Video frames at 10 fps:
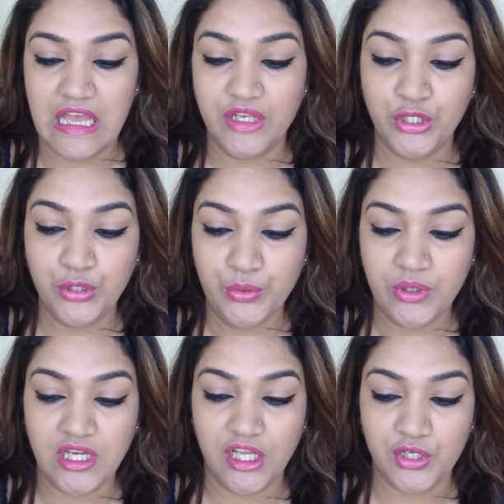new
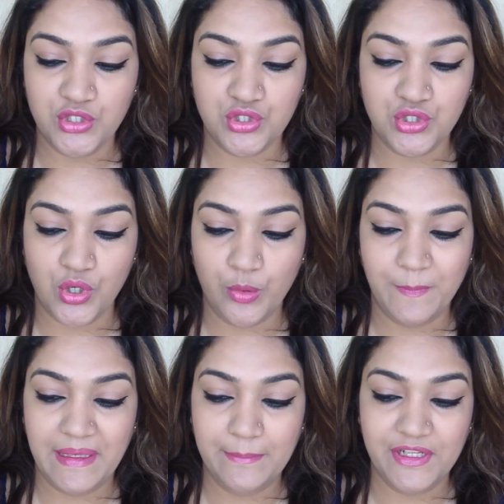color show
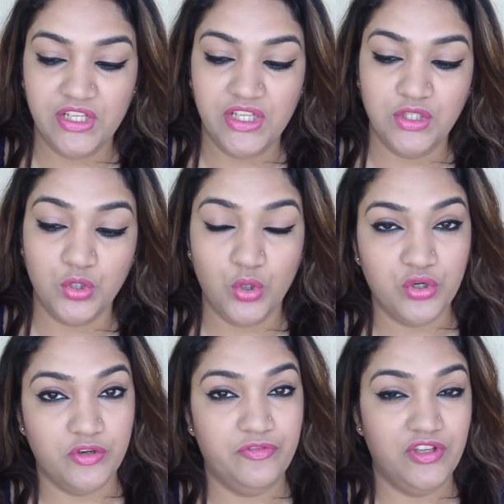Maybelline Go
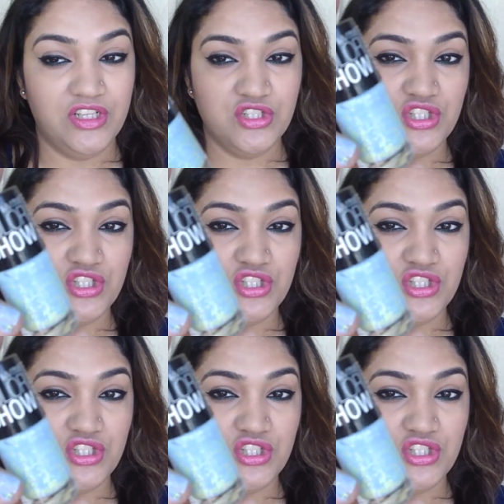Graffiti